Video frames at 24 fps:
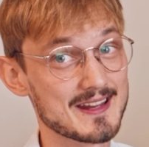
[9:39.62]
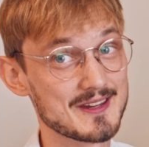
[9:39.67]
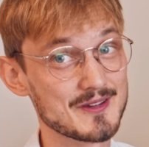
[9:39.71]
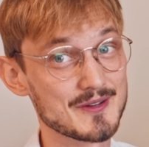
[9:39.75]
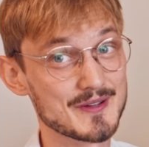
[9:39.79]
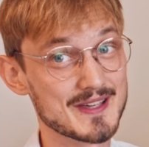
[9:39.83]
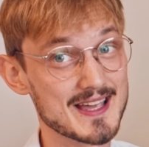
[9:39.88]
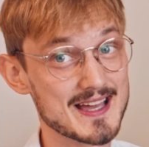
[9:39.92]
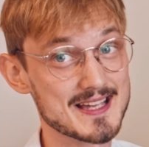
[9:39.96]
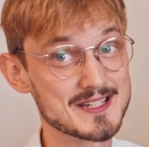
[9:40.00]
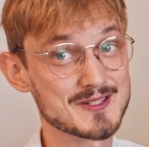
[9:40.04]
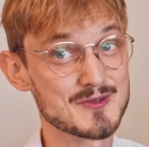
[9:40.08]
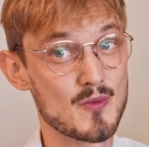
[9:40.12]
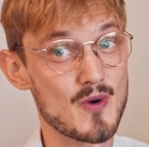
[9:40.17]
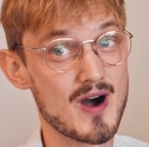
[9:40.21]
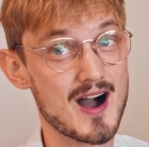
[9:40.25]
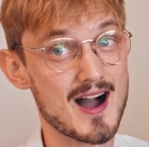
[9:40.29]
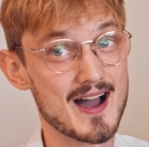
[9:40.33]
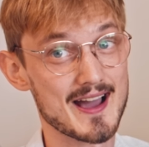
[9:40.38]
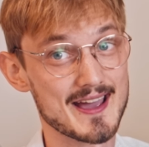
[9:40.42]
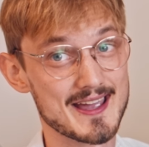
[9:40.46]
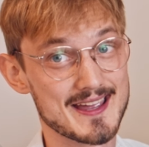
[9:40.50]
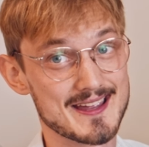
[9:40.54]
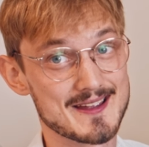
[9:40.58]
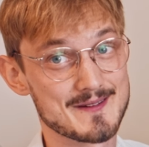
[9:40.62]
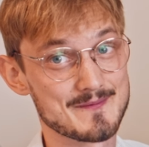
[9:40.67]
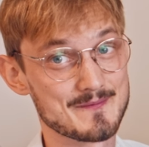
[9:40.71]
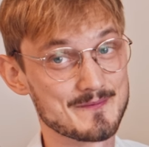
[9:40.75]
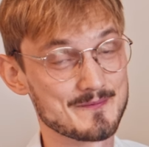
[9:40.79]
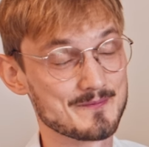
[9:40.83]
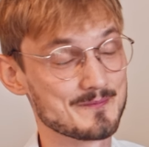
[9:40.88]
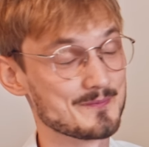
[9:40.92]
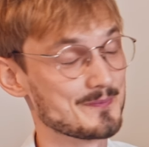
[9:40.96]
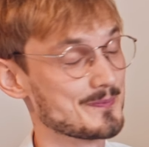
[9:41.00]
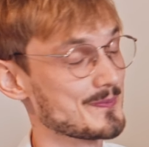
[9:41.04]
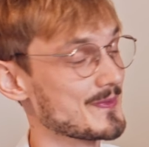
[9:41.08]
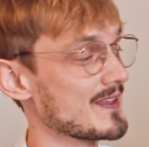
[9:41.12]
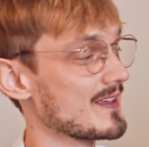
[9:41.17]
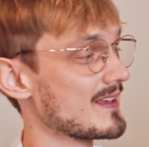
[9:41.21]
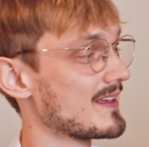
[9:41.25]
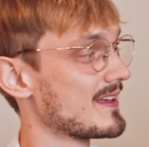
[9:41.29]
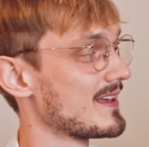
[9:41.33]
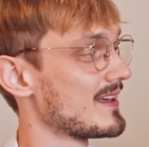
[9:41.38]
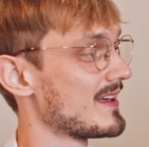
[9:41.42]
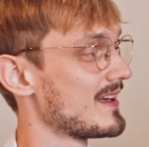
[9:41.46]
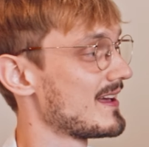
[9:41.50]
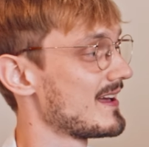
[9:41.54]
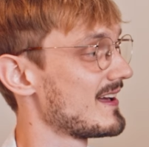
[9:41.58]
you guess why?
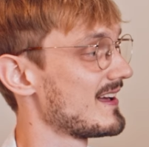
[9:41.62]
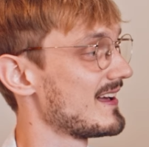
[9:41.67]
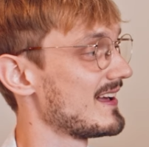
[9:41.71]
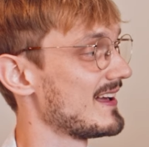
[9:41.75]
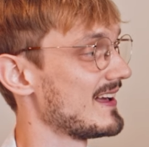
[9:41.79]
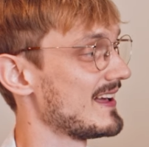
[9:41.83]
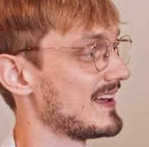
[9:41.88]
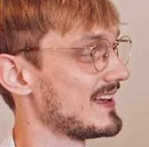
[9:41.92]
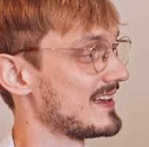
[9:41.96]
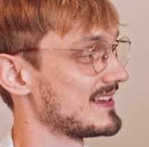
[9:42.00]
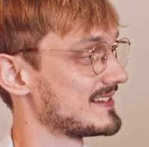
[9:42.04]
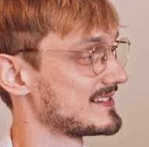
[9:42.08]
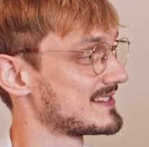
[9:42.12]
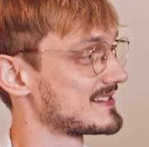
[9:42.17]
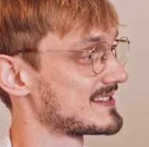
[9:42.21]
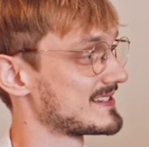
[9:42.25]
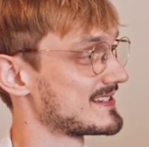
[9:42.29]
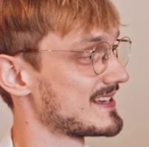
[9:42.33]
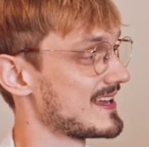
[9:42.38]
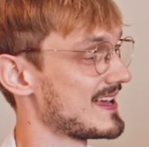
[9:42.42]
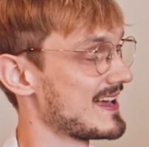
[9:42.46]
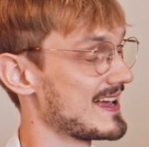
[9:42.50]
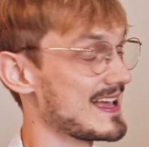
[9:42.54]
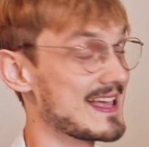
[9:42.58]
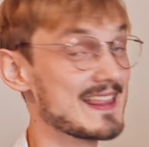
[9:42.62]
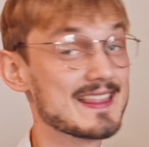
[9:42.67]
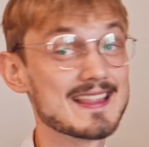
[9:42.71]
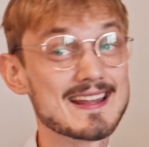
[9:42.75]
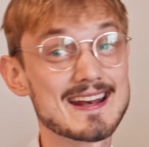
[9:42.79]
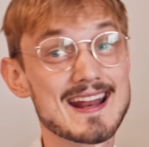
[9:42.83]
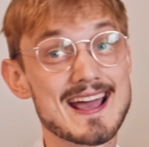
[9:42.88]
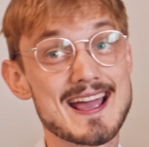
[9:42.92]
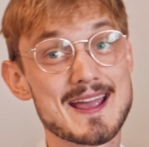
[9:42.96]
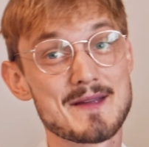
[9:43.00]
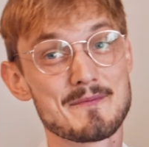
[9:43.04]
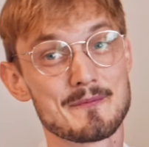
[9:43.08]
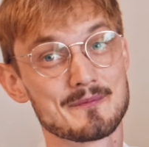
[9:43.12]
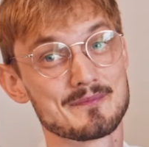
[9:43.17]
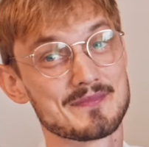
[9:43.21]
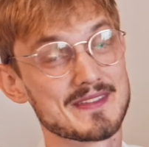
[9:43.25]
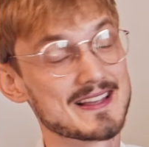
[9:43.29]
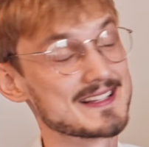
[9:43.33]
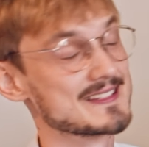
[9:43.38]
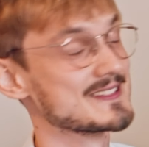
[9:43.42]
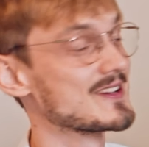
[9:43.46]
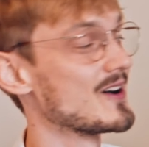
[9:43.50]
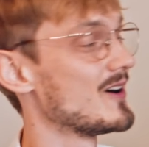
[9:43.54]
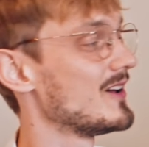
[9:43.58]
It's in the name.
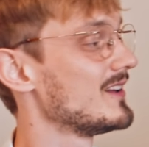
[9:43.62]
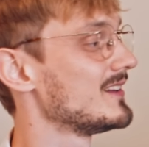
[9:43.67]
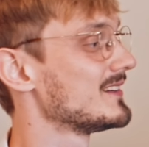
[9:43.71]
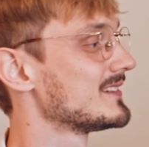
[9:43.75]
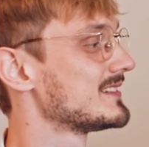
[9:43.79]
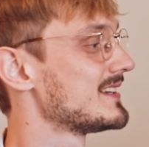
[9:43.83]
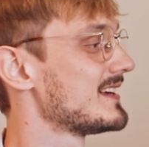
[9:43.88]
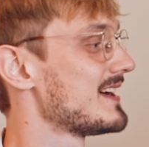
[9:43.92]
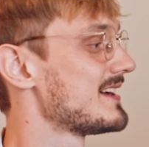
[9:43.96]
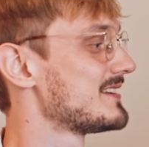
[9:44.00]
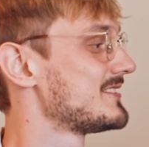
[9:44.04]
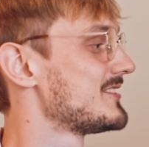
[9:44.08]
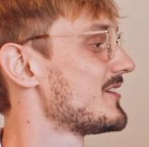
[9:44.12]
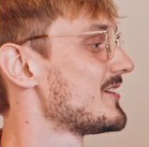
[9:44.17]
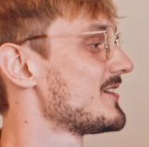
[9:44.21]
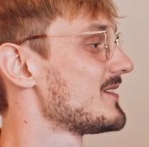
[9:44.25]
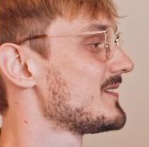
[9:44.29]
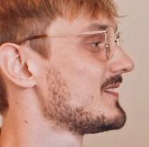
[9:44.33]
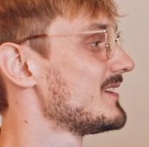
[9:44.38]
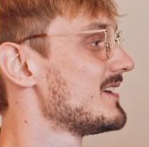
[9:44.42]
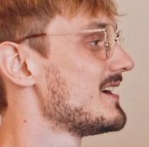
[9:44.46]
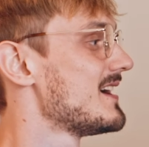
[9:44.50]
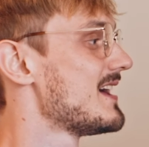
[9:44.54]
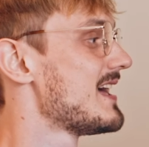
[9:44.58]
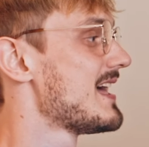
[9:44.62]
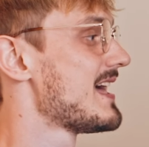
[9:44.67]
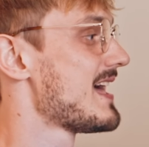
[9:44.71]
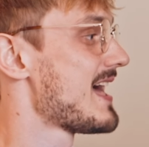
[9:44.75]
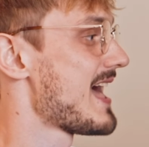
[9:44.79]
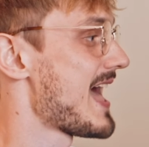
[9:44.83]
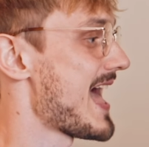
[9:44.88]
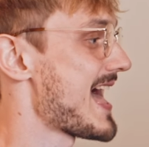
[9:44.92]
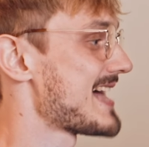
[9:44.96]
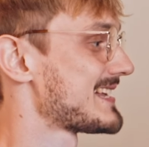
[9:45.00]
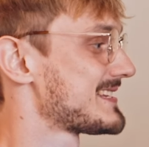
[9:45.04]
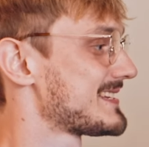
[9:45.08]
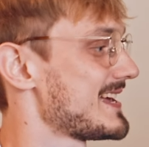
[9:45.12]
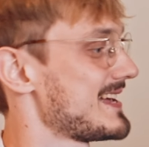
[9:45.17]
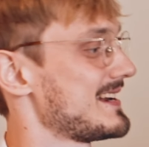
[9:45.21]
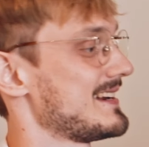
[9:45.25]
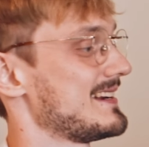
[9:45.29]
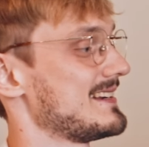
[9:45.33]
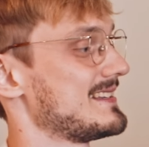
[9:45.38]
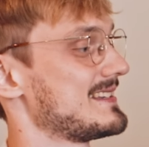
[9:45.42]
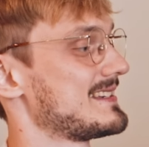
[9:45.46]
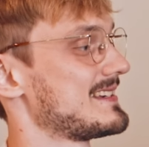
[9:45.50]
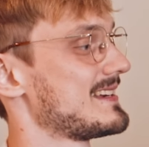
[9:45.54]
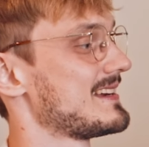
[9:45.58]
It's called Eternal
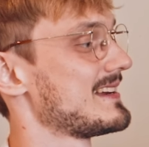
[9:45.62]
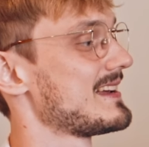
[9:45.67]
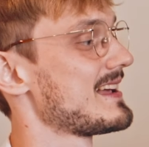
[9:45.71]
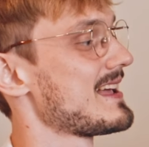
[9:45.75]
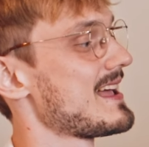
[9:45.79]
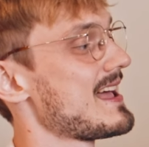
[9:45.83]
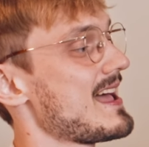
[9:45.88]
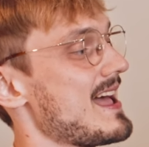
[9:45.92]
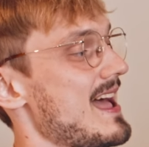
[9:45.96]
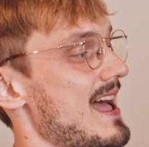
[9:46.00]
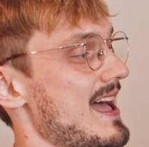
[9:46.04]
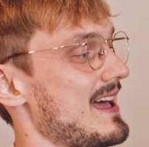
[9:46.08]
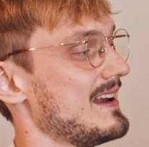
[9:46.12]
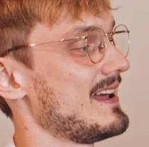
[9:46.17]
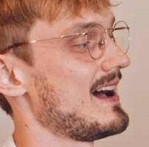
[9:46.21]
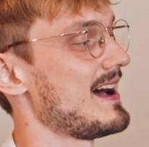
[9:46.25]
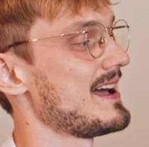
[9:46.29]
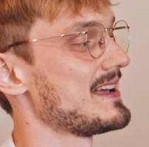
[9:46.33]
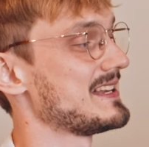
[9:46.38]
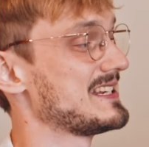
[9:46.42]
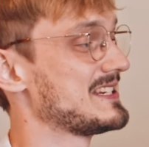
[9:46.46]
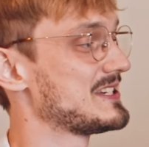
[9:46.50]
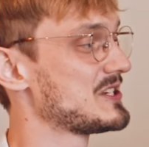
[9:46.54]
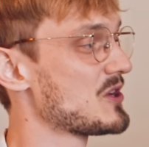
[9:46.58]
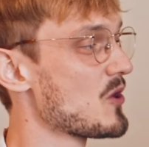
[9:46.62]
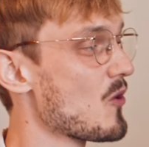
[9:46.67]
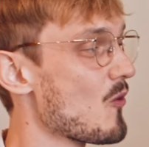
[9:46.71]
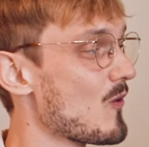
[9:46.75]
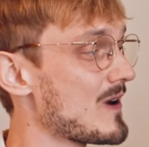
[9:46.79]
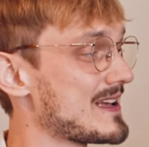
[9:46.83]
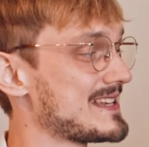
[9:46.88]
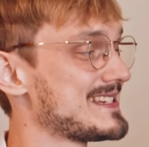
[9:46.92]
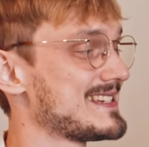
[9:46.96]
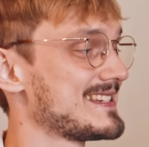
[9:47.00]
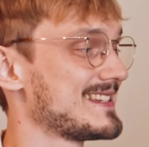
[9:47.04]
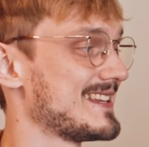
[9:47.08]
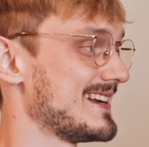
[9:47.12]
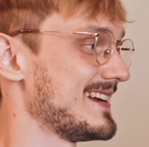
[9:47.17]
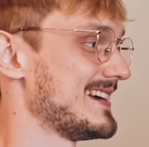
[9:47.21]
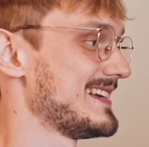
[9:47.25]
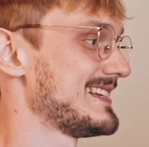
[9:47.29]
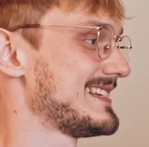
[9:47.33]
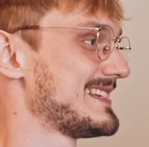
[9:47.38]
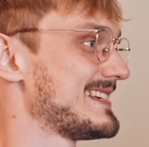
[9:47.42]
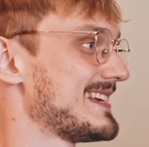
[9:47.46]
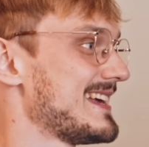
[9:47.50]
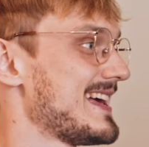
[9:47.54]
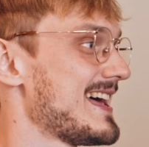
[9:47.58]
Ascent, and I twisted
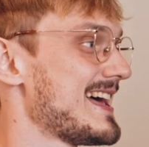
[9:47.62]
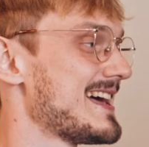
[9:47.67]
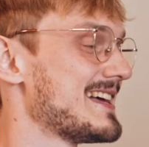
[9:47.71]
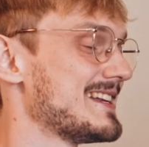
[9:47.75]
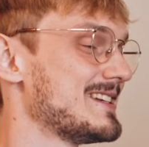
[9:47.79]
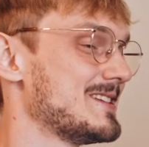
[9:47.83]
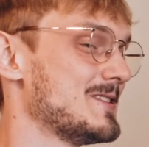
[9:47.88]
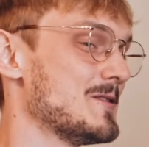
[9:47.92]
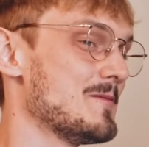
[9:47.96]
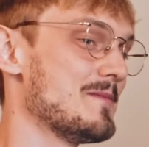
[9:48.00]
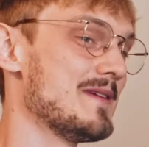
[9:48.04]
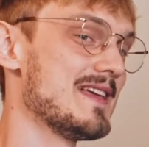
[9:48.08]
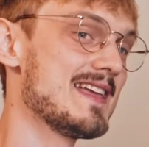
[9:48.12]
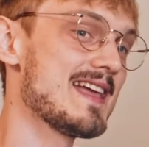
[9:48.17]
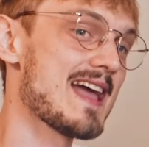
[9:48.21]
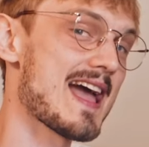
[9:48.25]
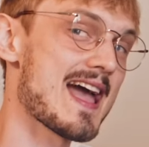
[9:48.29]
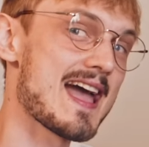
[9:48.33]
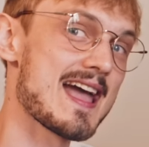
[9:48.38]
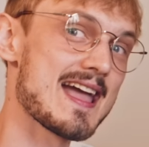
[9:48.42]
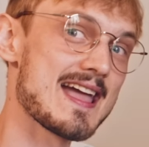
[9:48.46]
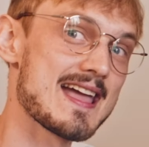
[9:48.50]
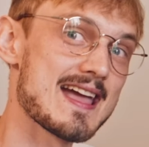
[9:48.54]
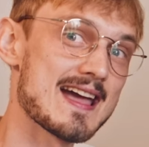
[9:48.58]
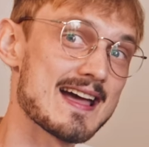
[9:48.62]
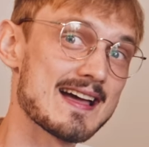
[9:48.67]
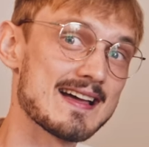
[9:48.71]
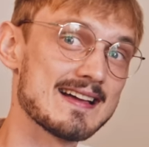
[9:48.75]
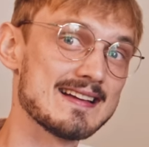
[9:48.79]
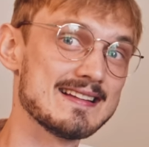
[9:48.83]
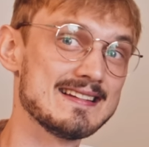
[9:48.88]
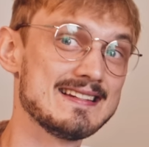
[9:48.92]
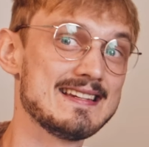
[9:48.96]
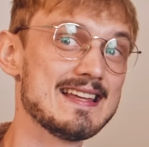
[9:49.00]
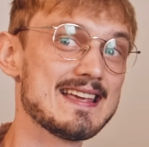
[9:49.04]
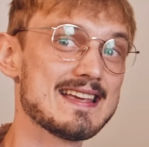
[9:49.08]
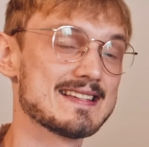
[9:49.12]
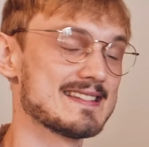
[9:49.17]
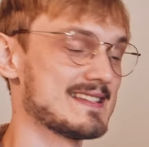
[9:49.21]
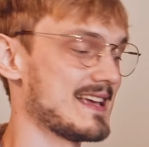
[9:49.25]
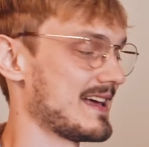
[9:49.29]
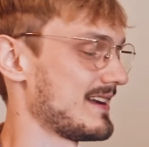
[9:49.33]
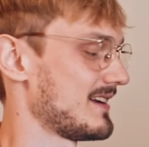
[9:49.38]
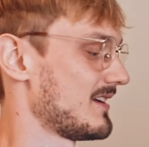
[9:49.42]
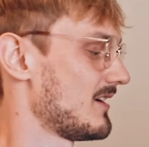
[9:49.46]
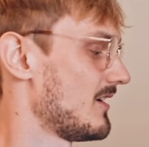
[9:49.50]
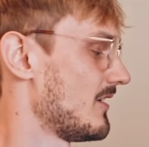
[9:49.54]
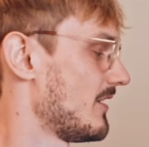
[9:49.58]
it to be a
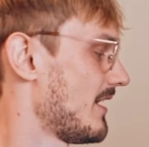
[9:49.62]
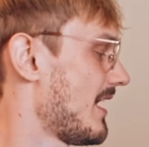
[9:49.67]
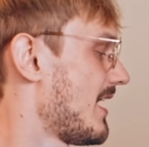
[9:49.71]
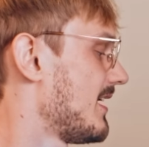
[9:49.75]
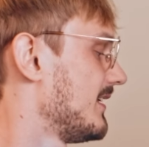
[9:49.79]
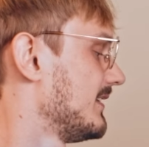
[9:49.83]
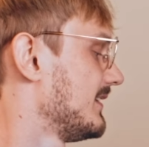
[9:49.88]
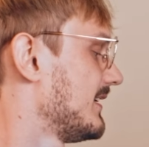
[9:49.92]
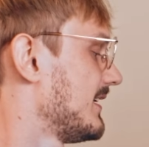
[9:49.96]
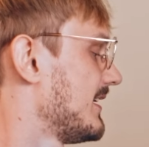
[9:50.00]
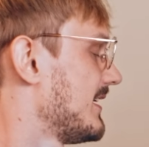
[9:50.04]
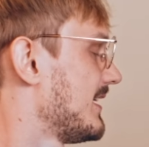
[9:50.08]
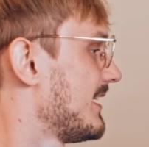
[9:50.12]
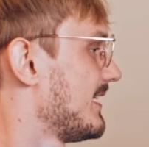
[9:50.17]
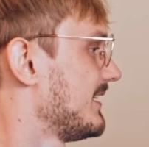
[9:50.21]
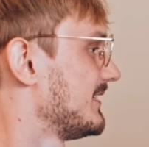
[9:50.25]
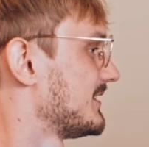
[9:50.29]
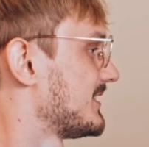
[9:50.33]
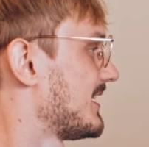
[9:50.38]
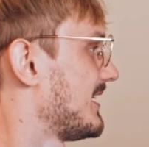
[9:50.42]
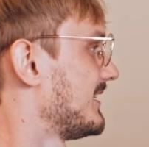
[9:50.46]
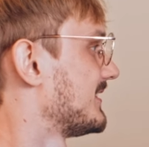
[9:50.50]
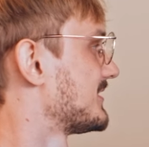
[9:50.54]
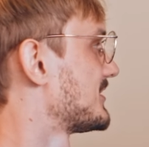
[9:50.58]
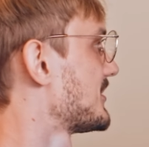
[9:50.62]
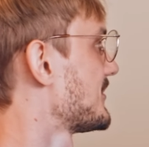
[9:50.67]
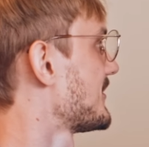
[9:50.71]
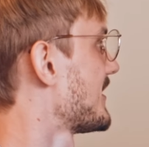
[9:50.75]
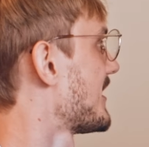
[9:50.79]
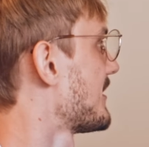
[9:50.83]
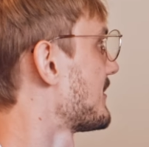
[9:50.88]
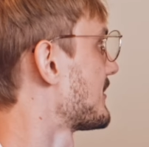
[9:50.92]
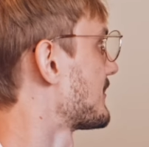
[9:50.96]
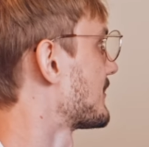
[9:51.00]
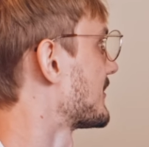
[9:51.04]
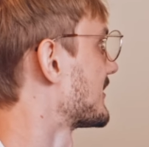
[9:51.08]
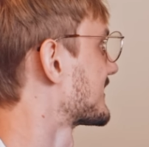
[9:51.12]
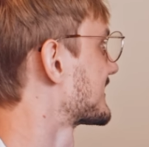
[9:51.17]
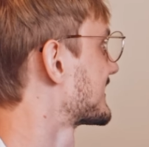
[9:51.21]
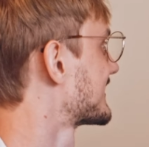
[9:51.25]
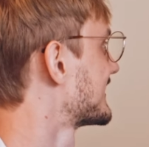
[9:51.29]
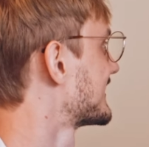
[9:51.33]
descent. I'll show you how it works.